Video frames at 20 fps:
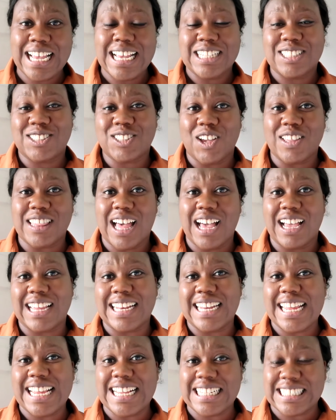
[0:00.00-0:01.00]
so that I
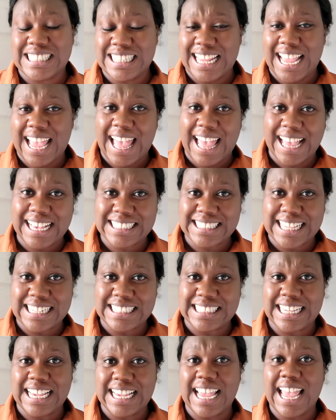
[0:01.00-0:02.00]
can easily
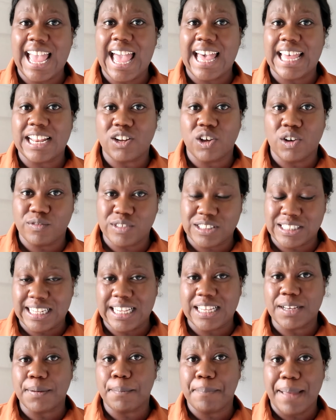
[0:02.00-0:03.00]
access it and
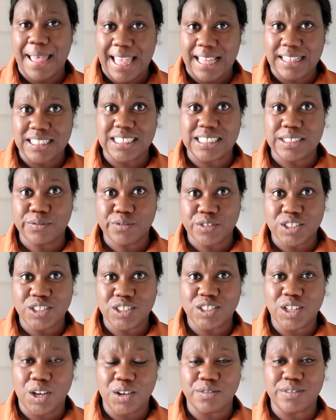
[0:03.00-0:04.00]
obviously compare the
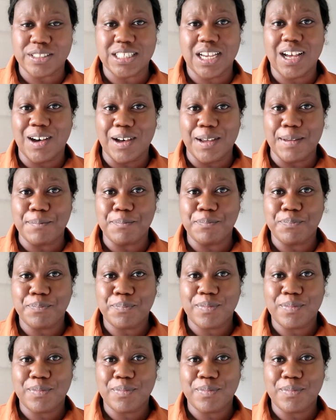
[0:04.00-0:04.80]
difference over time.